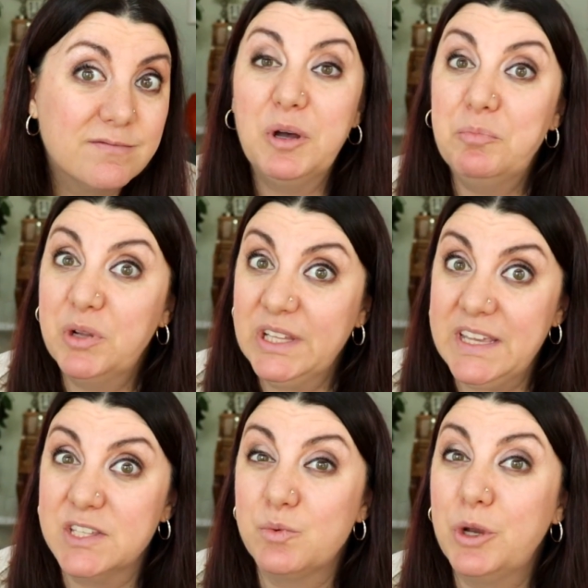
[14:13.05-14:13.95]
But
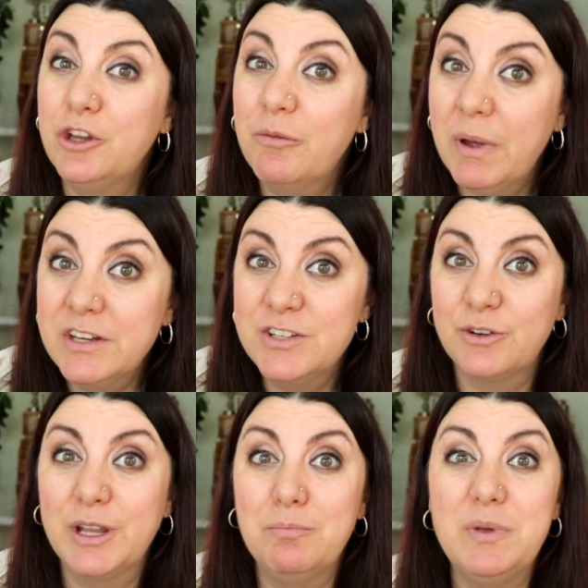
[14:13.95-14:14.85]
please, when you're
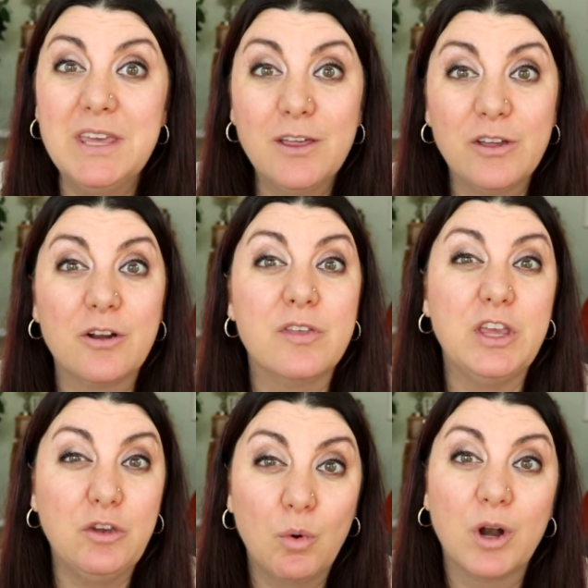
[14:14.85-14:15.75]
mentoring, be clear
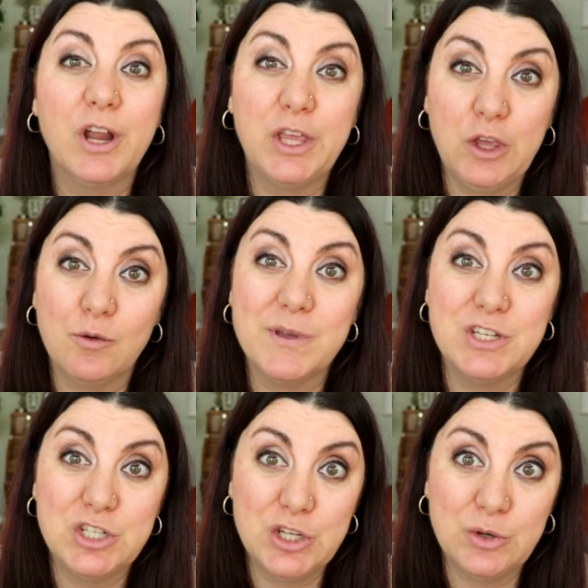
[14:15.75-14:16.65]
that you're a human
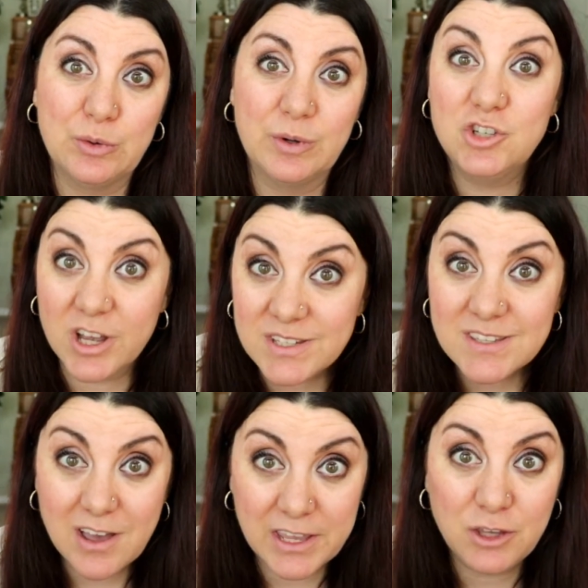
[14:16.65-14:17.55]
too,
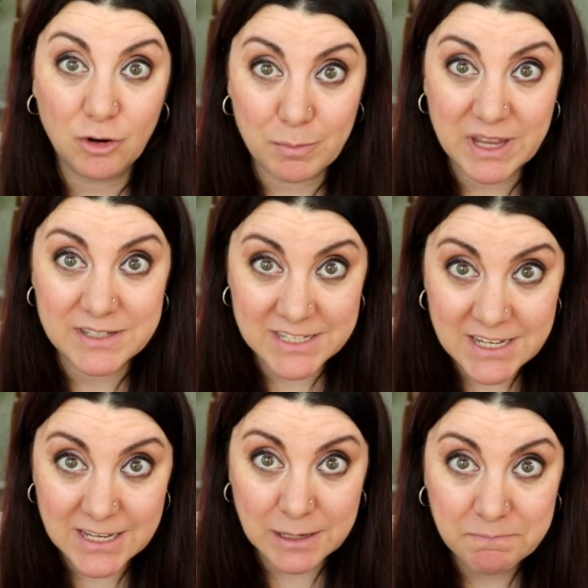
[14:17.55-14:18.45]
just like your
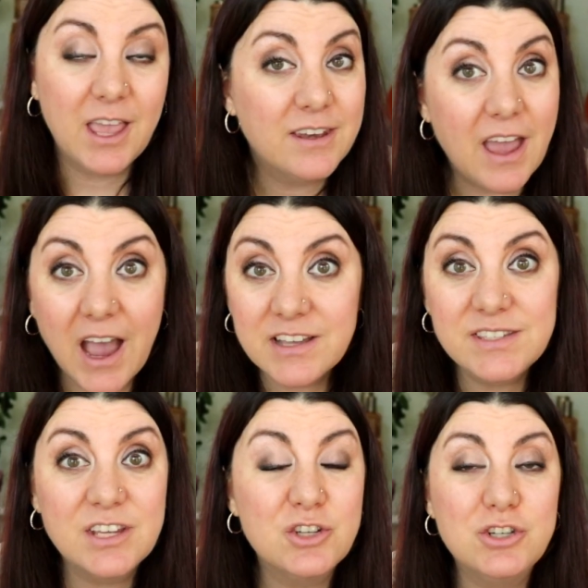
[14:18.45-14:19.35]
mentee. And as
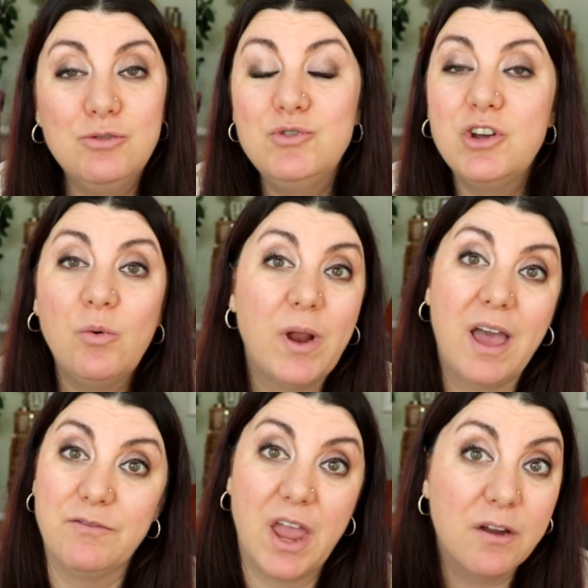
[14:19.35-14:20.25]
such, you don't
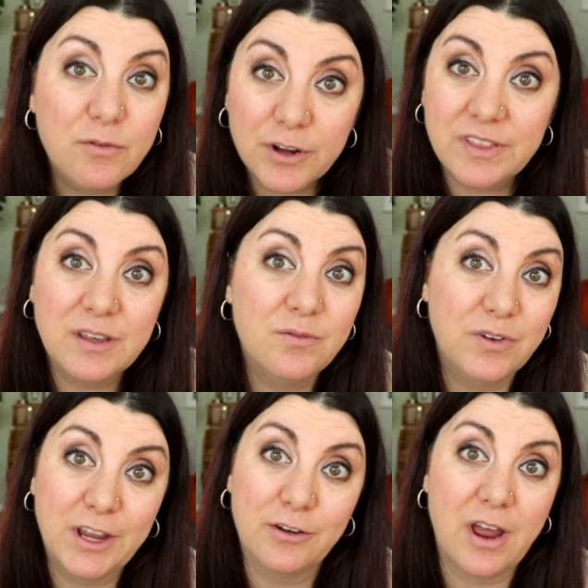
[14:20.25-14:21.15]
have everything
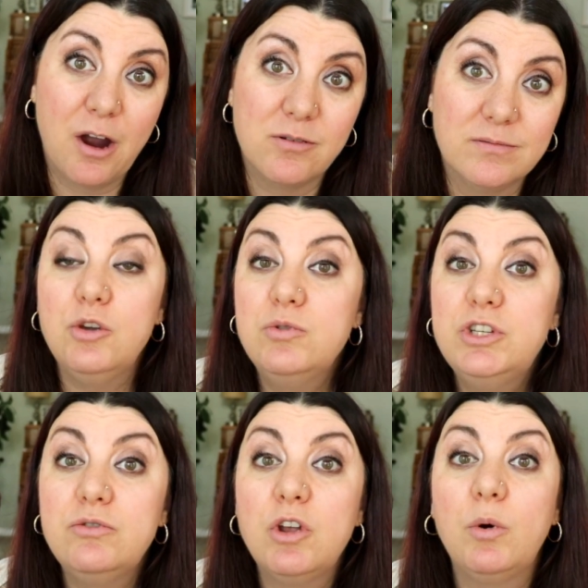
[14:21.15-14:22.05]
figured out. You
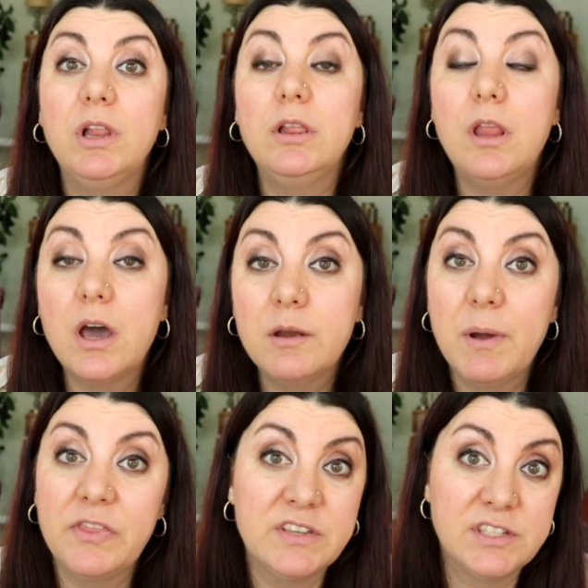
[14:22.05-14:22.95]
do know a lot
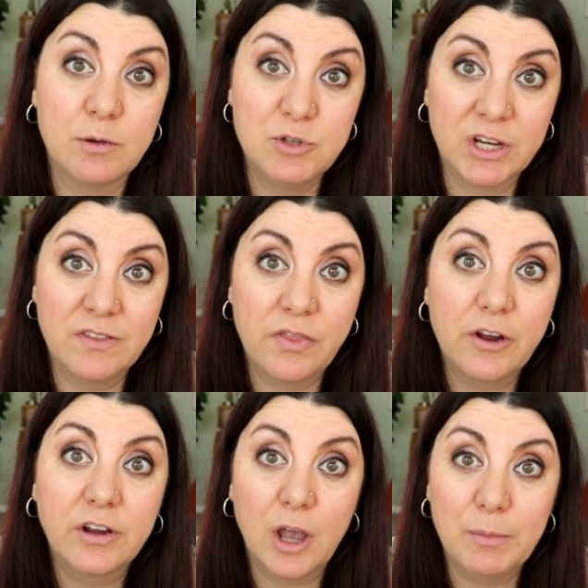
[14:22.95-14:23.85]
about the subject that
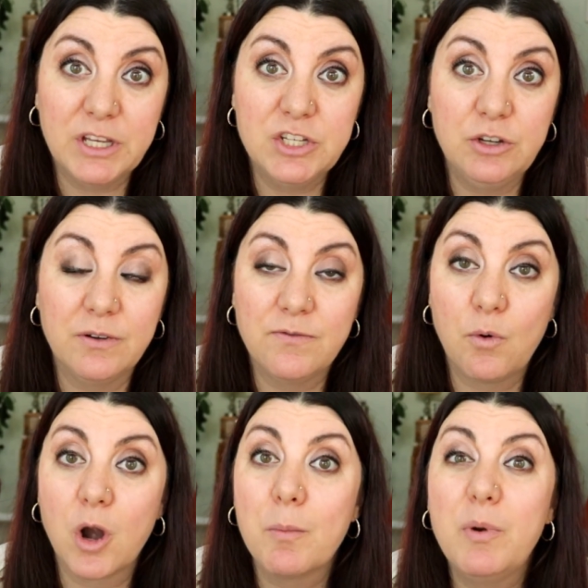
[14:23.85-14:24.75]
they're coming to you
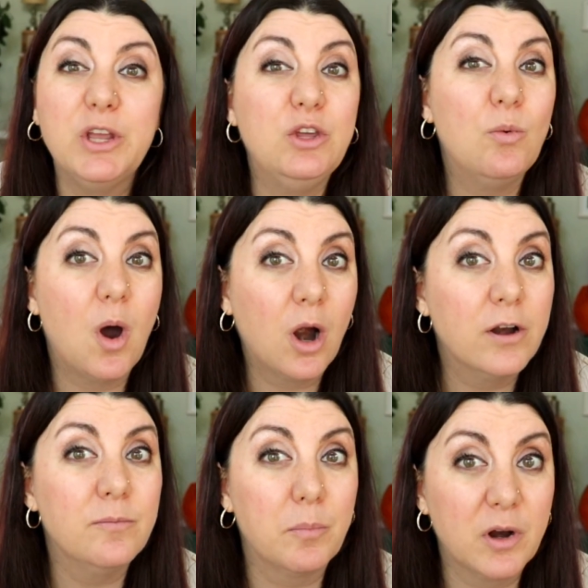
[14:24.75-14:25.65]
for, but you
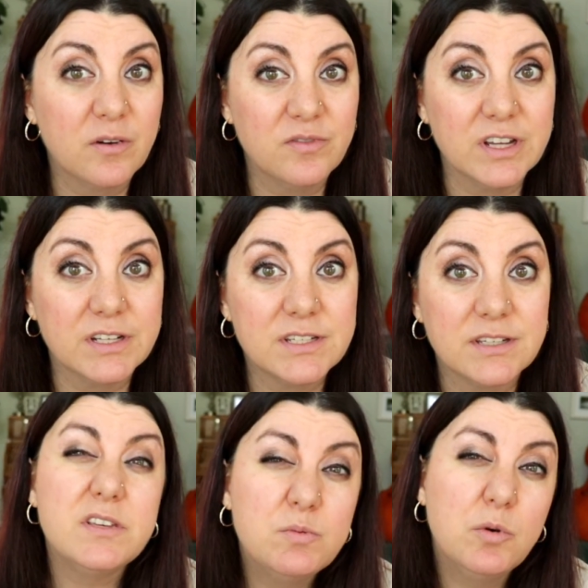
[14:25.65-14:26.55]
aren't perfect.
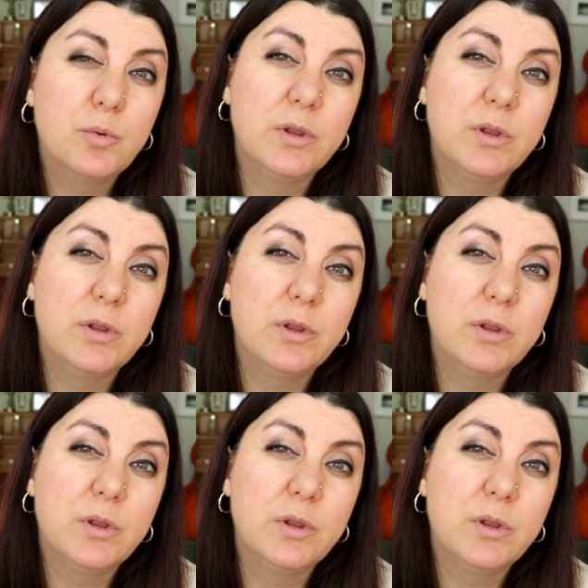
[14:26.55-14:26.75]
This will